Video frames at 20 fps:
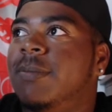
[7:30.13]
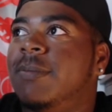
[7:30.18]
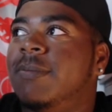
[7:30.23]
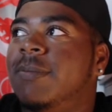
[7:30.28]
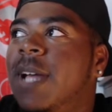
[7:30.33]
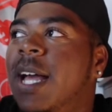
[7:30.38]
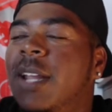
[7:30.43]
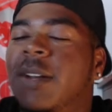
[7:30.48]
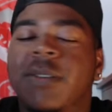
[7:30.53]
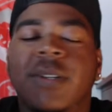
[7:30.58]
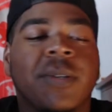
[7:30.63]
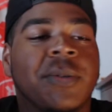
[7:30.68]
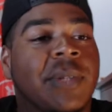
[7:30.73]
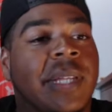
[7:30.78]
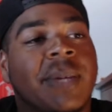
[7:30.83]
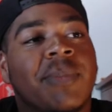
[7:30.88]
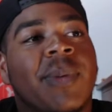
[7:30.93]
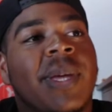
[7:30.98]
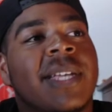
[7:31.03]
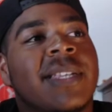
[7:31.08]
I don't know. They
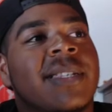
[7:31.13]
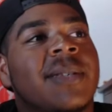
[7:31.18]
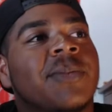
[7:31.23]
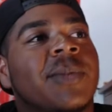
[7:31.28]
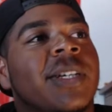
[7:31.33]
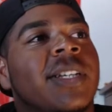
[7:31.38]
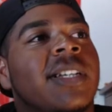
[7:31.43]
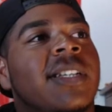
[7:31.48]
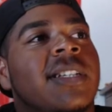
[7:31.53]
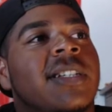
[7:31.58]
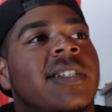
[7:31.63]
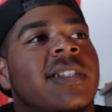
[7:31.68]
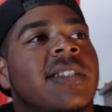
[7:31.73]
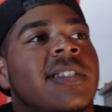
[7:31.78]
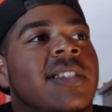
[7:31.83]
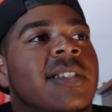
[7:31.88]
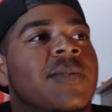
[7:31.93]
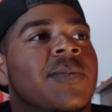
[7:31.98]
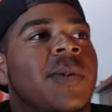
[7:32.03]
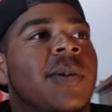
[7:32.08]
made some good additions
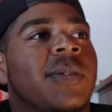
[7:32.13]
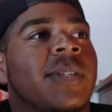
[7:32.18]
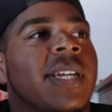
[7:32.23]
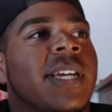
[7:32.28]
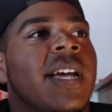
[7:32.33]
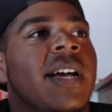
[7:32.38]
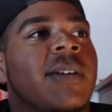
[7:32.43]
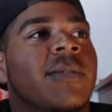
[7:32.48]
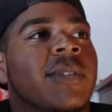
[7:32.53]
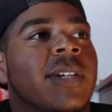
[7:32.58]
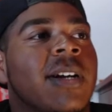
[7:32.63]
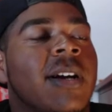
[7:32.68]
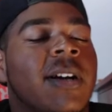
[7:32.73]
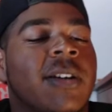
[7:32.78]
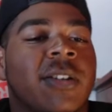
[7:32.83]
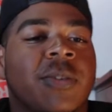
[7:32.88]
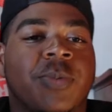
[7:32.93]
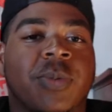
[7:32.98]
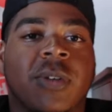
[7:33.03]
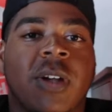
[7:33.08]
as well. They got Ricardo
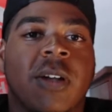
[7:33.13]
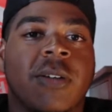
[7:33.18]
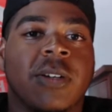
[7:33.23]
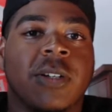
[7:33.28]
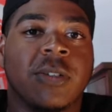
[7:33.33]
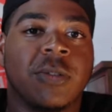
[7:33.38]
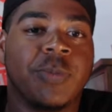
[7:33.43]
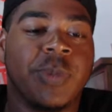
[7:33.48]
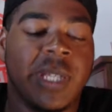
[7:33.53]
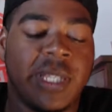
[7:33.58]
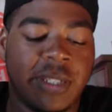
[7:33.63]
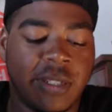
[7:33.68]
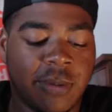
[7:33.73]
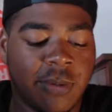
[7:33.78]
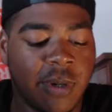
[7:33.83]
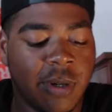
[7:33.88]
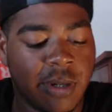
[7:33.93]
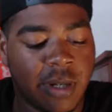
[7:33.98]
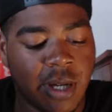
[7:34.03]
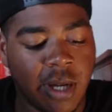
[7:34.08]
Pereira, who played in the
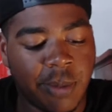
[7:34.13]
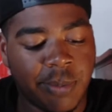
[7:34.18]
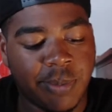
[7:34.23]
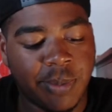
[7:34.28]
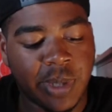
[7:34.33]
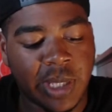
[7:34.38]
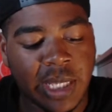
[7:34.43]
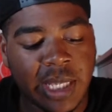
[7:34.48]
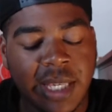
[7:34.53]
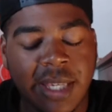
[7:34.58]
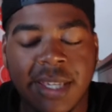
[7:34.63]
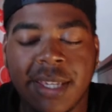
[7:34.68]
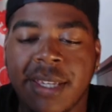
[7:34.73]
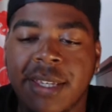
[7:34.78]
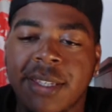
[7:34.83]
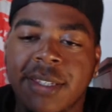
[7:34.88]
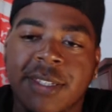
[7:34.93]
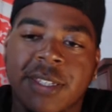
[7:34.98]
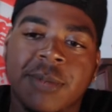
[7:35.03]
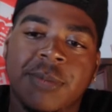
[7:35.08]
World Cup. He,
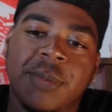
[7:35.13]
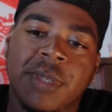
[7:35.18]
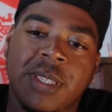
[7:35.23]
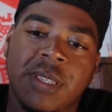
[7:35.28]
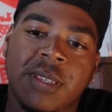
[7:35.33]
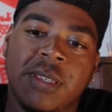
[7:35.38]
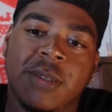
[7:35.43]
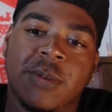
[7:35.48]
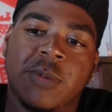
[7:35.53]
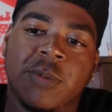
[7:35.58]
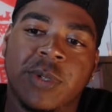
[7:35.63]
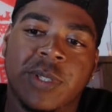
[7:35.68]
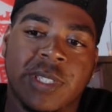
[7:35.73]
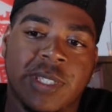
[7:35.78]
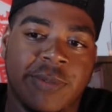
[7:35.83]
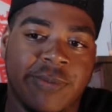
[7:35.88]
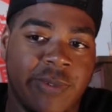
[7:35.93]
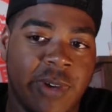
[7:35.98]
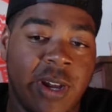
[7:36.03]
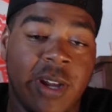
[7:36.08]
to me, was
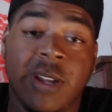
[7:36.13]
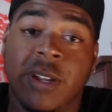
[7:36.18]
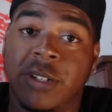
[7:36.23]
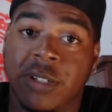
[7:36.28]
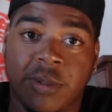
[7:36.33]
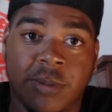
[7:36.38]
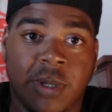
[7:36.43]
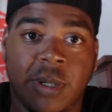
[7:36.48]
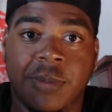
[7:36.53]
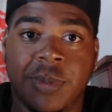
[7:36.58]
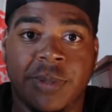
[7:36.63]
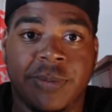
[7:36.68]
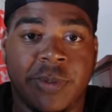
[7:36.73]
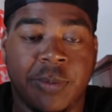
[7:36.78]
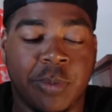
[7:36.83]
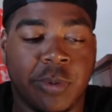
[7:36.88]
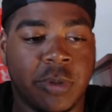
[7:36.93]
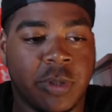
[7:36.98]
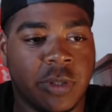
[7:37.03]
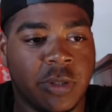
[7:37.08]
very underwhelming for
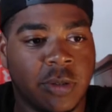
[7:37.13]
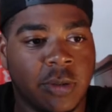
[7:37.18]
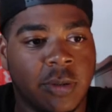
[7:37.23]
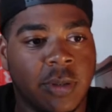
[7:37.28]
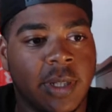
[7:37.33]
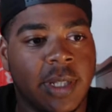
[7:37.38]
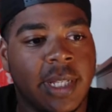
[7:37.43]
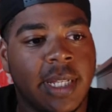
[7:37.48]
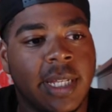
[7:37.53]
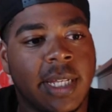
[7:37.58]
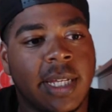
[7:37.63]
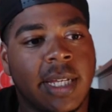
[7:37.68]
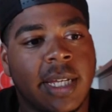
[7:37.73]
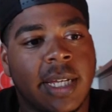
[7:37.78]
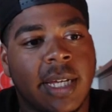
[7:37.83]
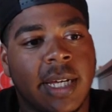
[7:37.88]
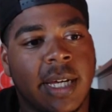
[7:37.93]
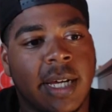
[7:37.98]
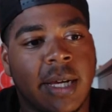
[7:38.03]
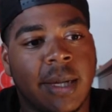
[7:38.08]
Portugal.
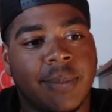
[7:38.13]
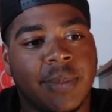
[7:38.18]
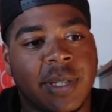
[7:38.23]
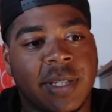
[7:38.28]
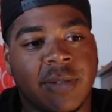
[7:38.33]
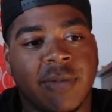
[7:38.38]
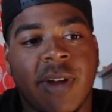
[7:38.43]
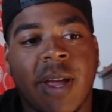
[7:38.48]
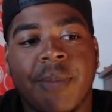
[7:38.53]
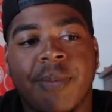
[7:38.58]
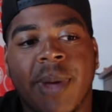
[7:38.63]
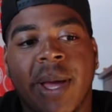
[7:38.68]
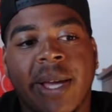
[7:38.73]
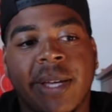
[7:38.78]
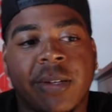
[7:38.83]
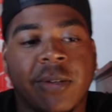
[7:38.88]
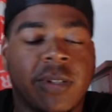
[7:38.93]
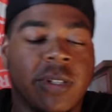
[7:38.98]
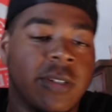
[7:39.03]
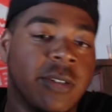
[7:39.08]
He's a right back who
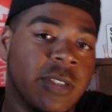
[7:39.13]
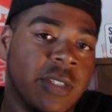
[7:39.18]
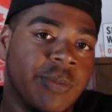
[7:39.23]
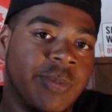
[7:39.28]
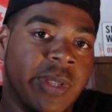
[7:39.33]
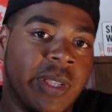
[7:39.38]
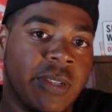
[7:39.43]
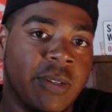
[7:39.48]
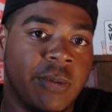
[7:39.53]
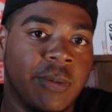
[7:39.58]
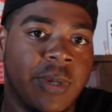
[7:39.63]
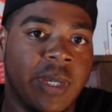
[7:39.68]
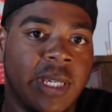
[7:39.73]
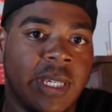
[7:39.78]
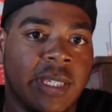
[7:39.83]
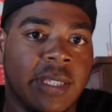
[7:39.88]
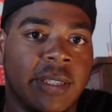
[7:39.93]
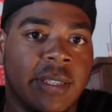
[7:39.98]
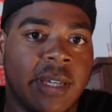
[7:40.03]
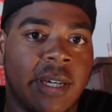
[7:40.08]
can also play on the
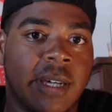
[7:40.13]
wing.